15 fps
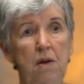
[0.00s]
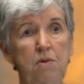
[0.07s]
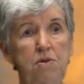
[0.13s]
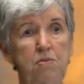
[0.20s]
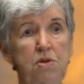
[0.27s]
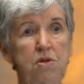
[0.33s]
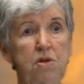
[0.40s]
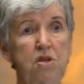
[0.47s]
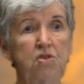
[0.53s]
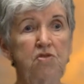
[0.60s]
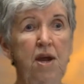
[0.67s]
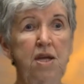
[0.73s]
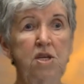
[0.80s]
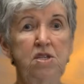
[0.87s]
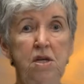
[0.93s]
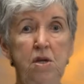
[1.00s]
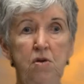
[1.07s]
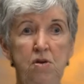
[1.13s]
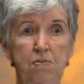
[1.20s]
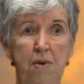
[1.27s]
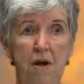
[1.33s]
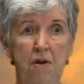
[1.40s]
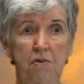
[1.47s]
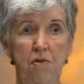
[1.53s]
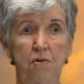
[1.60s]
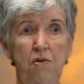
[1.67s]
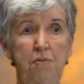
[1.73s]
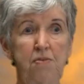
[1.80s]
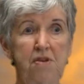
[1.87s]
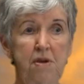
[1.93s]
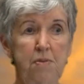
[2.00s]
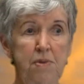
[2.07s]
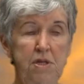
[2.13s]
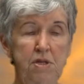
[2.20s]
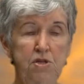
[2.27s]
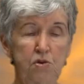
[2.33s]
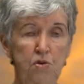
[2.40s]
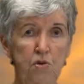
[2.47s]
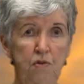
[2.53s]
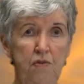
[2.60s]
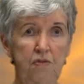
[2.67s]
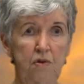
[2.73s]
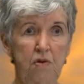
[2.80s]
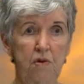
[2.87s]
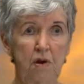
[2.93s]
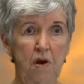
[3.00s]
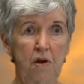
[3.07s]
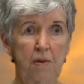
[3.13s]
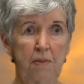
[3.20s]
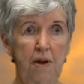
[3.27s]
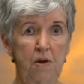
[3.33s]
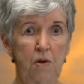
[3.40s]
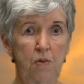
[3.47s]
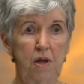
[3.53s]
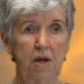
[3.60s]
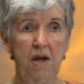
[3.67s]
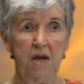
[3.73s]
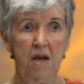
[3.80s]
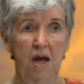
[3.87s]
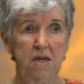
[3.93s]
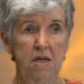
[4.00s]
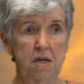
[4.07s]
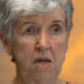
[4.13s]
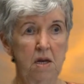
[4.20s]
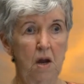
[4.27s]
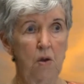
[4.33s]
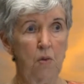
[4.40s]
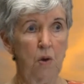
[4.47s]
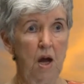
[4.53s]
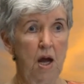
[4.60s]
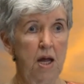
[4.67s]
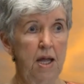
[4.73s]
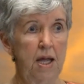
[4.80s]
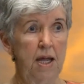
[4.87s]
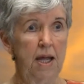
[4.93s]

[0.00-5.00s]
which was a strange thing because my ribs had been sore for about a week and I didn't know why.